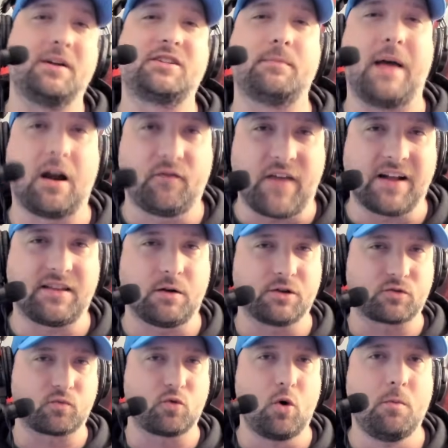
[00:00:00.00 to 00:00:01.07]
As a matter of fact, there's
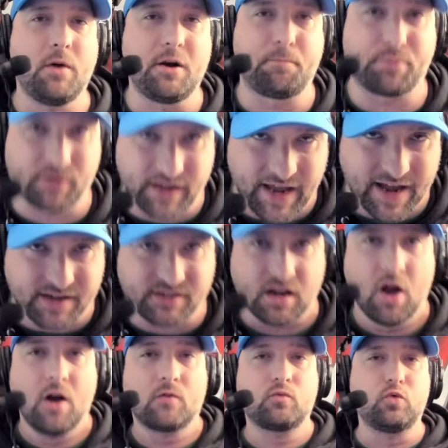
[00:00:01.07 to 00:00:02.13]
rumored plans,
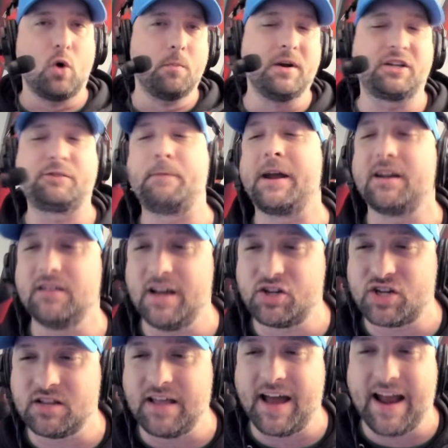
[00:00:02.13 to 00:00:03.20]
rumored
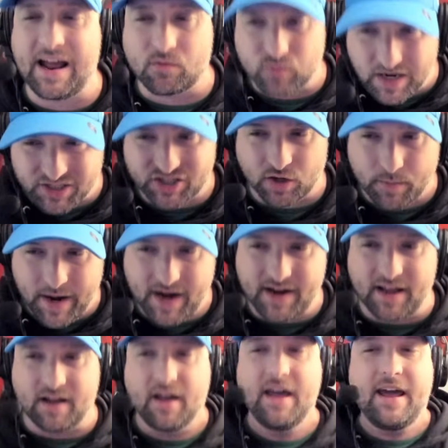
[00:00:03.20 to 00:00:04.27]
speculation that at
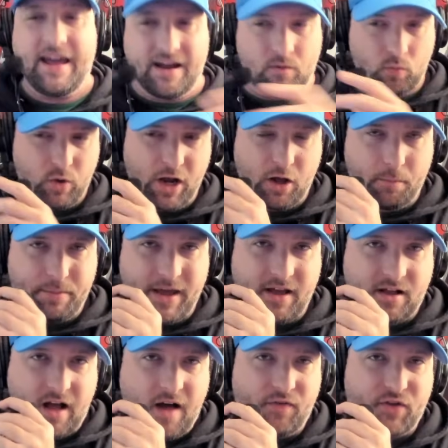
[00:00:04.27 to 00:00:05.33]
WrestleMania, it will be
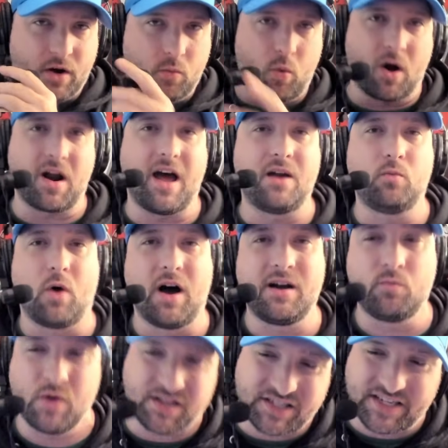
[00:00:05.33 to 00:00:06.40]
Gunther
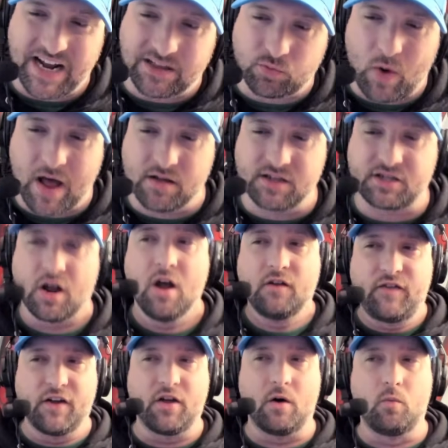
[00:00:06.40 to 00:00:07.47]
one-on-one with Seth Rollins
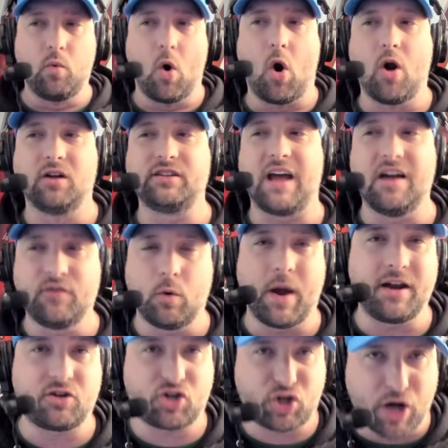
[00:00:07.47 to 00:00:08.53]
for the World
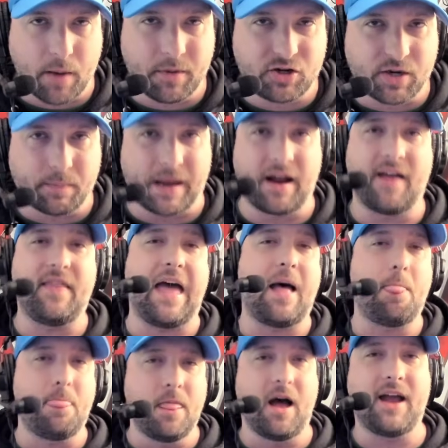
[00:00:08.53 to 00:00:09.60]
Heavyweight Championship. And on
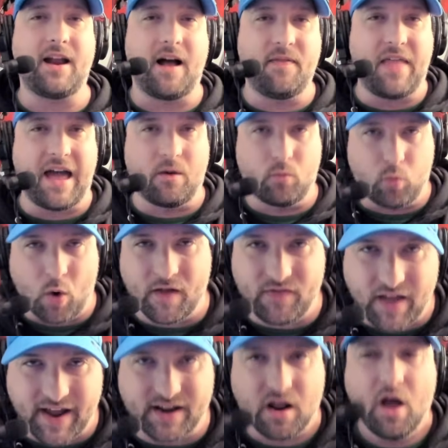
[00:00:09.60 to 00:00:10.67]
that night, on that one
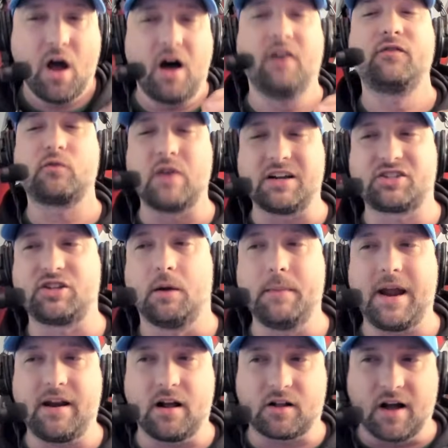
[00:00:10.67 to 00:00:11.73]
night of
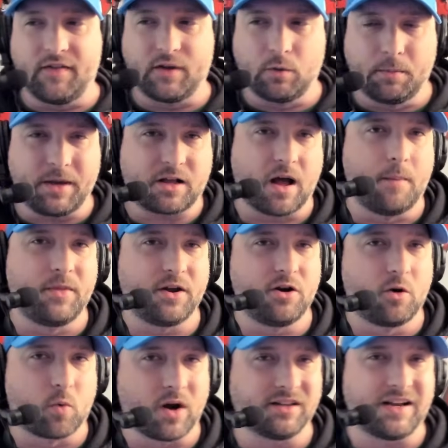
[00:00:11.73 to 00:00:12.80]
WrestleMania, Gunther will become the
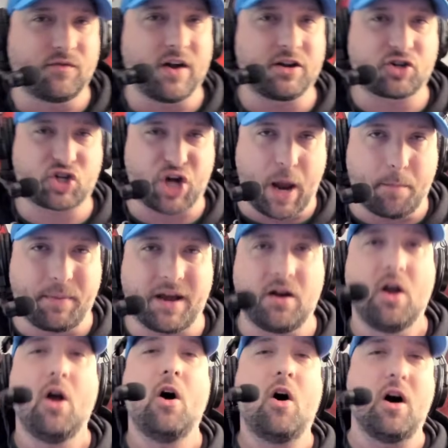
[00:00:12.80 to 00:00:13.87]
new World Heavyweight Champion.
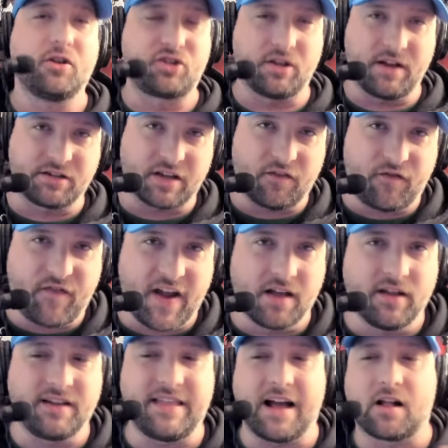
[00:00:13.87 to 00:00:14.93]
Also, there's a
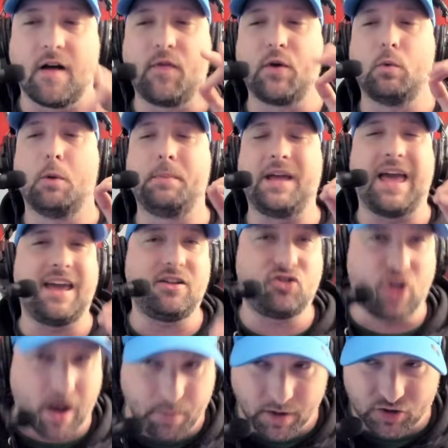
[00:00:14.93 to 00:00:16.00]
feeling that Gunther will be a
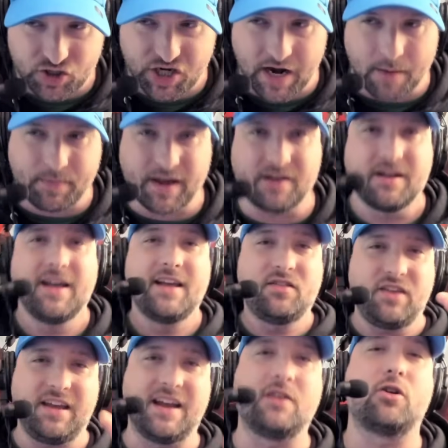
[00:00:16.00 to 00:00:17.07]
double champion,
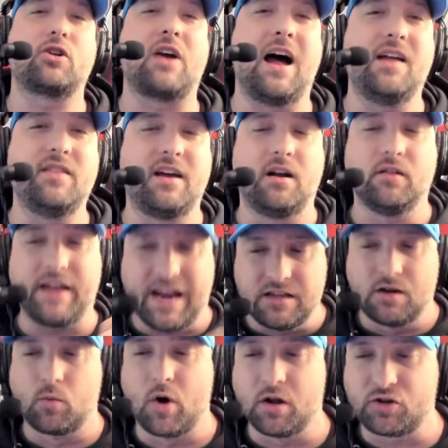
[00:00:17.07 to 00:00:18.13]
the Intercontinental and
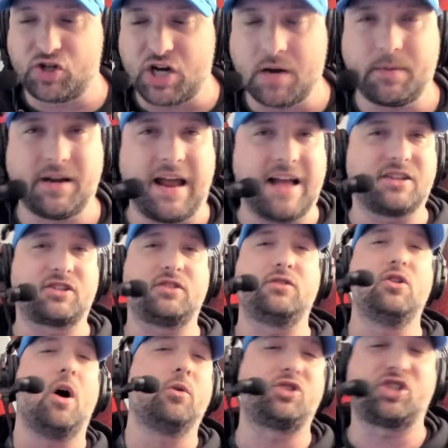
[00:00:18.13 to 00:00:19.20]
the World Champion, as
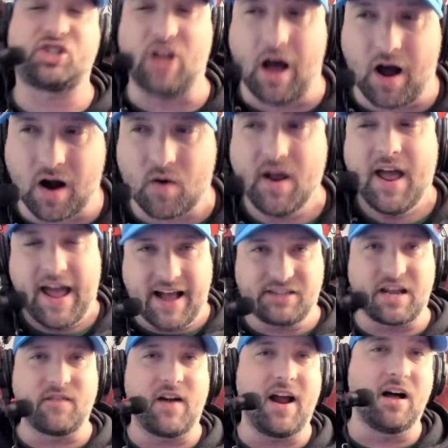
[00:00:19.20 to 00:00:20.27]
no star has
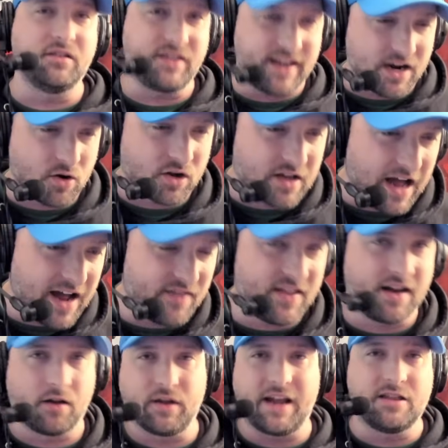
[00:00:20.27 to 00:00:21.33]
ever held the
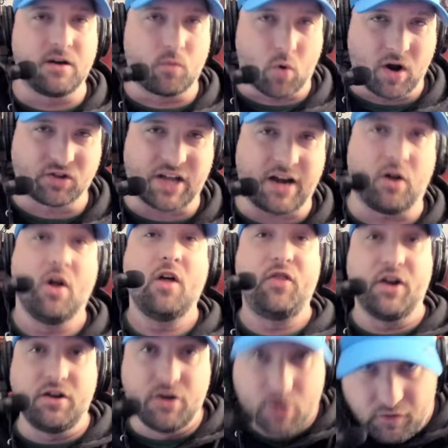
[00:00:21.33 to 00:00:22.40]
Intercontinental and the World title,
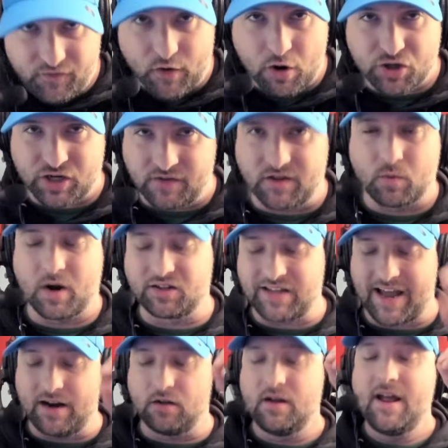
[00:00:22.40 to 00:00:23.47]
the new version of the World
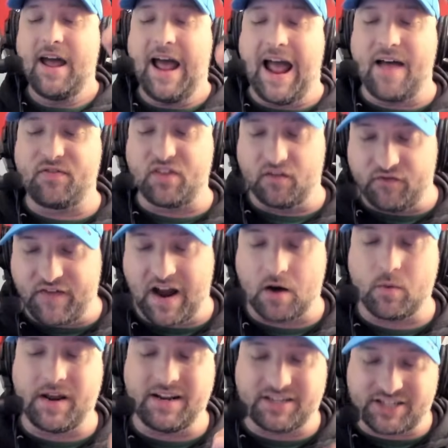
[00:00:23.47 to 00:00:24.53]
title, at the
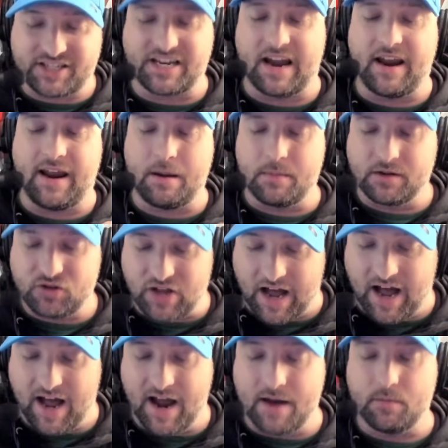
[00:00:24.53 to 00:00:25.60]
very same
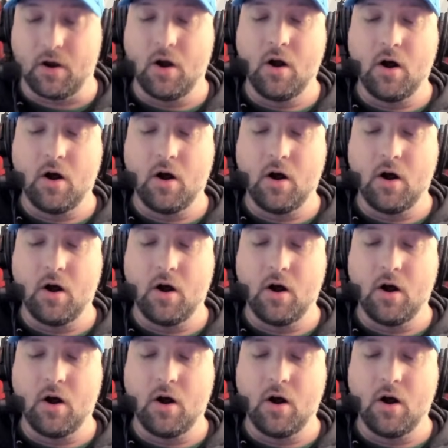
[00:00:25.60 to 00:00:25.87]
time.